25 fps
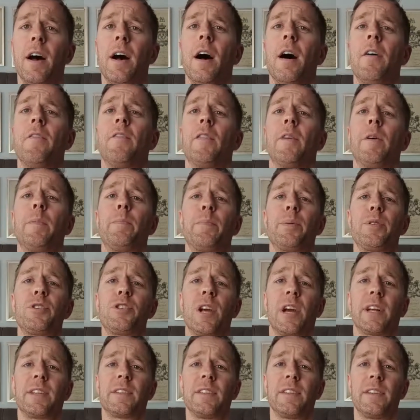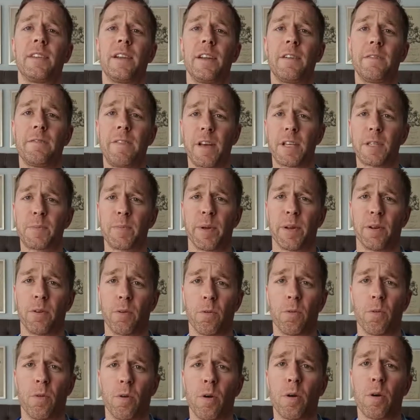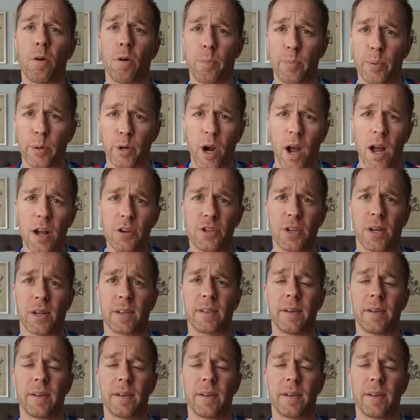of a projected investment or project.